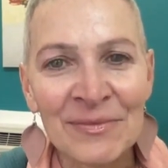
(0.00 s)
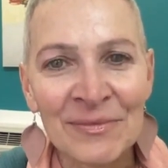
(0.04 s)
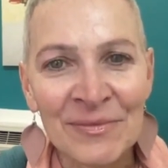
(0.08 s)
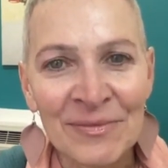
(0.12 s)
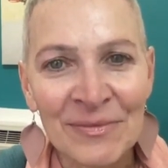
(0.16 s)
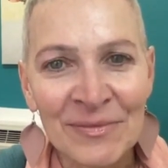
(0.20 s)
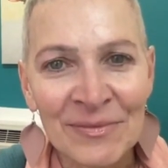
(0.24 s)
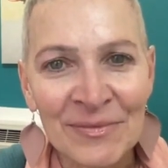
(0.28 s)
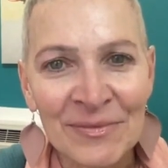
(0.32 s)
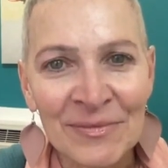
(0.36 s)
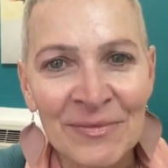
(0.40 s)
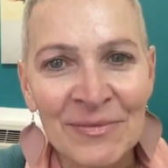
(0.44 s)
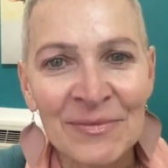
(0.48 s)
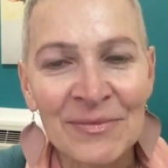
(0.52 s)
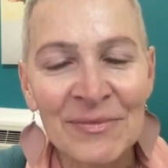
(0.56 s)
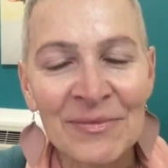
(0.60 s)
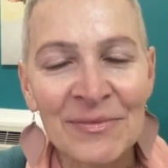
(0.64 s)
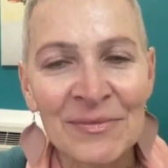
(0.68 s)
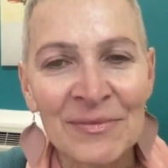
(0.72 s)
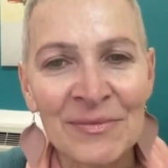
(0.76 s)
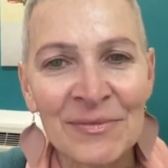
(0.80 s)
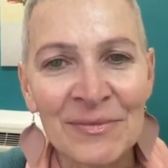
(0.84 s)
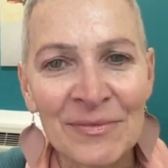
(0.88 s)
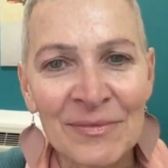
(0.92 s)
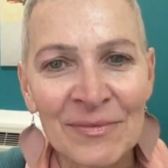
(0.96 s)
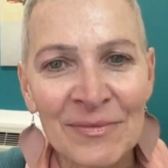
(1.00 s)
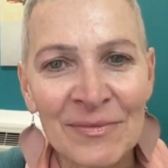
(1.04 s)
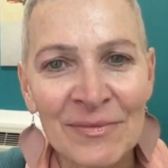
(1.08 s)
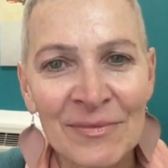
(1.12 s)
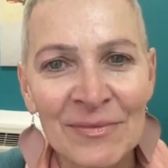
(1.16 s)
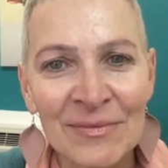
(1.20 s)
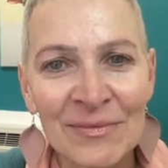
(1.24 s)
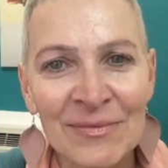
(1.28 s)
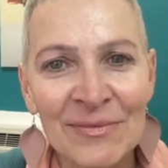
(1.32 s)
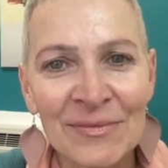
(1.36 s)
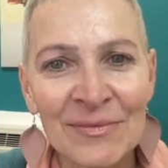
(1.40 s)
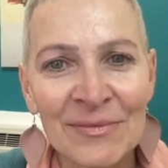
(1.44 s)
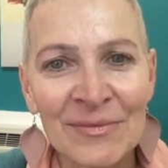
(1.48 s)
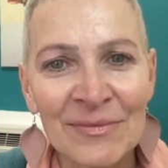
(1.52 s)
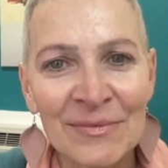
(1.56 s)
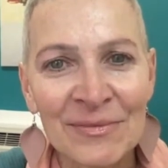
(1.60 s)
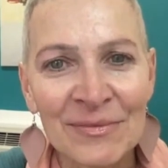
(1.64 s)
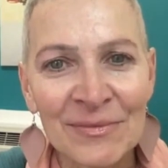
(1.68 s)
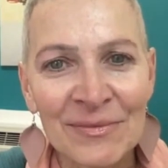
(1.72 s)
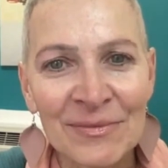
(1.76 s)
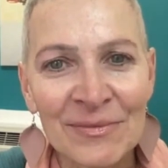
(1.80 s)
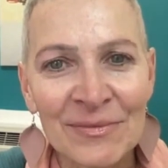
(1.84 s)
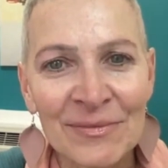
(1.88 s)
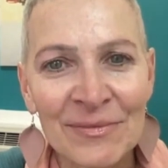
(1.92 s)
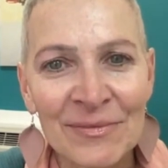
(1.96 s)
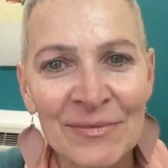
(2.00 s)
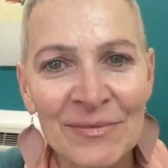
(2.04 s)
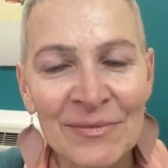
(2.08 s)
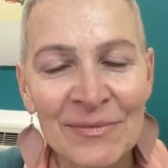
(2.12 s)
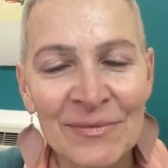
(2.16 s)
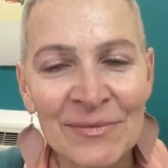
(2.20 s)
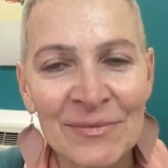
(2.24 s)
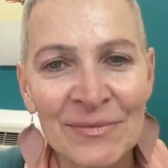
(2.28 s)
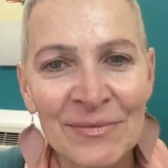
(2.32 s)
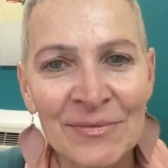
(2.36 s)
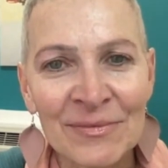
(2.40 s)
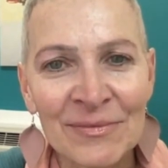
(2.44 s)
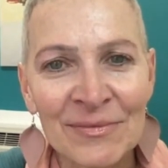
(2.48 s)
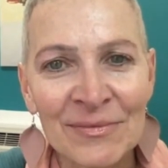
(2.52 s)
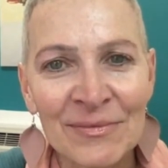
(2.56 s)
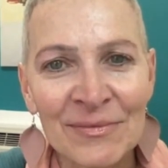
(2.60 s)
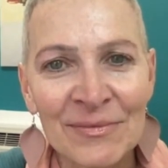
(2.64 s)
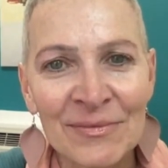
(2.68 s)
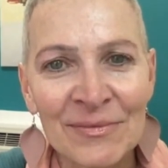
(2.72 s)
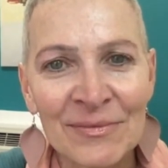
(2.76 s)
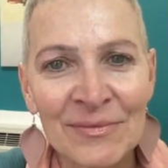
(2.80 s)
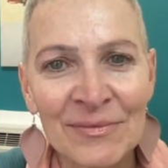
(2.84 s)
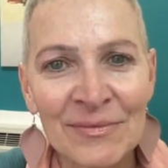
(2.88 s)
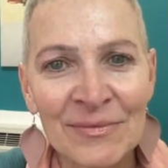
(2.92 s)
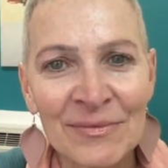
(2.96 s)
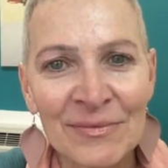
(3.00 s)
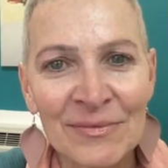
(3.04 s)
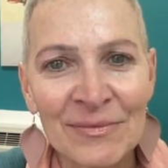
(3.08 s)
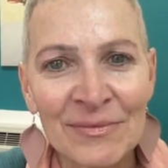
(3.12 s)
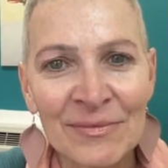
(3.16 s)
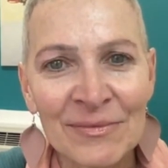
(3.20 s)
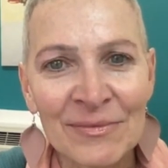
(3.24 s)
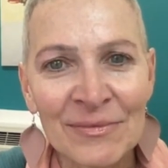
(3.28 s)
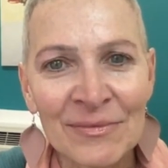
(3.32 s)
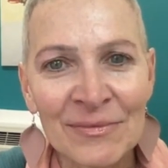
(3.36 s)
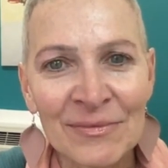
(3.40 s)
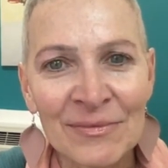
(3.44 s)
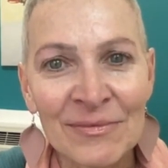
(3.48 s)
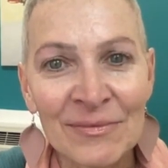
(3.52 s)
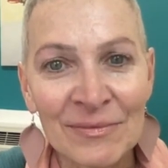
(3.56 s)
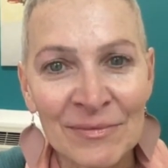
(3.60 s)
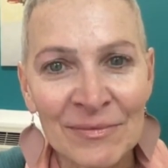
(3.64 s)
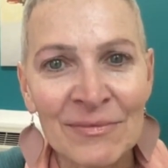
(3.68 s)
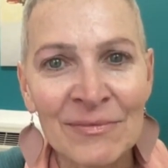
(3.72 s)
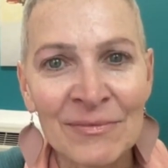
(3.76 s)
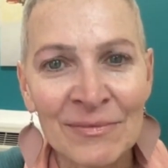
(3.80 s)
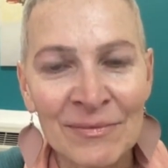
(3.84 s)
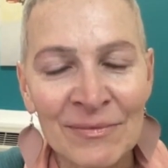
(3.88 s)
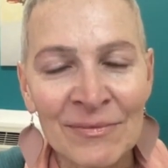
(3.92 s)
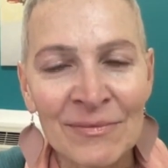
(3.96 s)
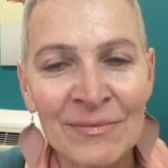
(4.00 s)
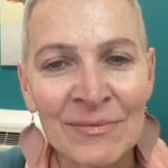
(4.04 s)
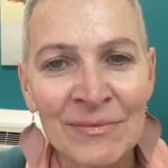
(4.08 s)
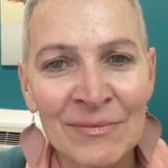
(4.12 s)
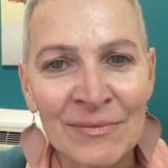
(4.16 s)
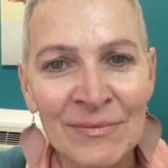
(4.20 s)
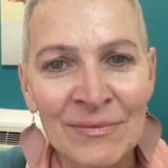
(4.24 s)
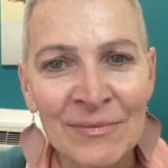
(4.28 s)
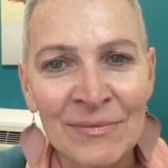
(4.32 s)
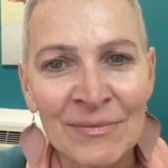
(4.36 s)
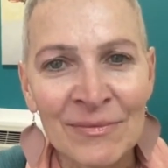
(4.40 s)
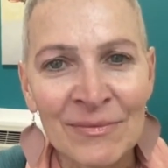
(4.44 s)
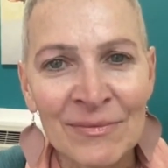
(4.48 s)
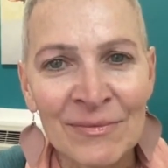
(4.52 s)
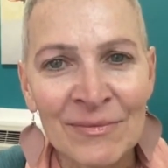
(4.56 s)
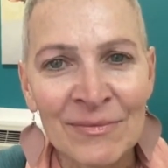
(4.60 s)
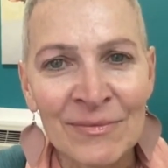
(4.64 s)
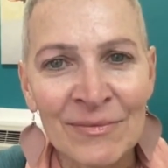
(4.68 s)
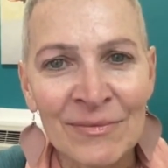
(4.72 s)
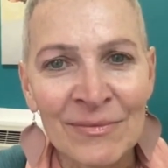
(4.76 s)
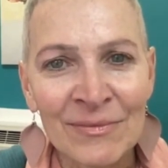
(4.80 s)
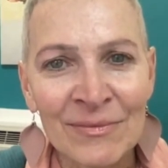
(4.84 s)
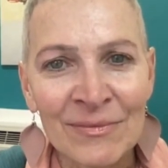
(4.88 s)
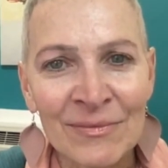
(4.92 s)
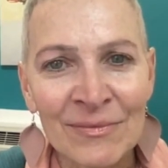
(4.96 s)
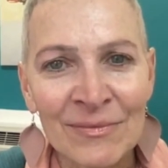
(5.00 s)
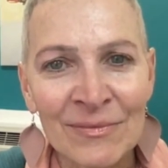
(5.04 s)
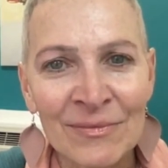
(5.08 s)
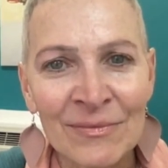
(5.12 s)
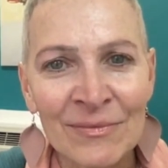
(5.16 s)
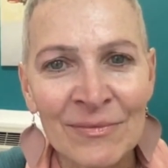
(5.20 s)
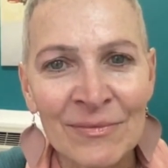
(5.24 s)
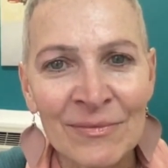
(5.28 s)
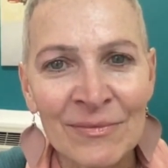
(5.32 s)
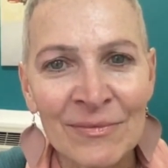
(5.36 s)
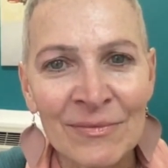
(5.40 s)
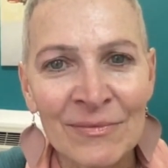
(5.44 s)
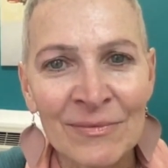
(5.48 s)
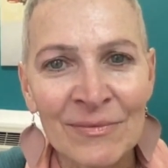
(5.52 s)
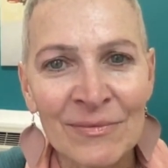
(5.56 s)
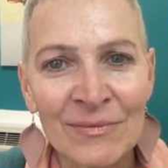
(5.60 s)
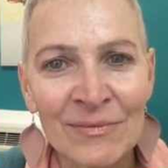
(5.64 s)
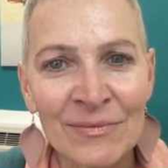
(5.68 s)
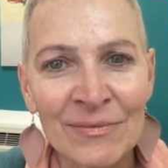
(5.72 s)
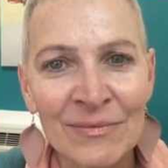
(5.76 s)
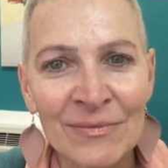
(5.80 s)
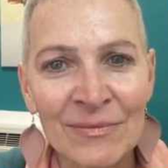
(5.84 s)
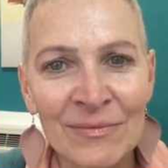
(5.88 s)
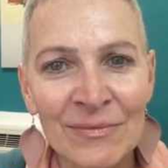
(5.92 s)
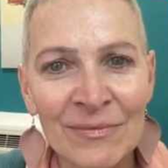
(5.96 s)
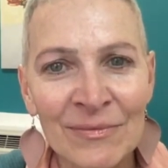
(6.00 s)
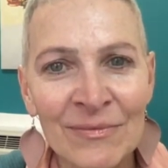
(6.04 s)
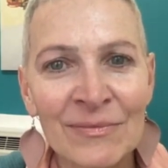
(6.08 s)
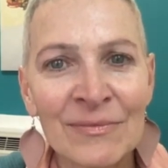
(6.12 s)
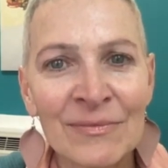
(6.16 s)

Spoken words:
[no speech]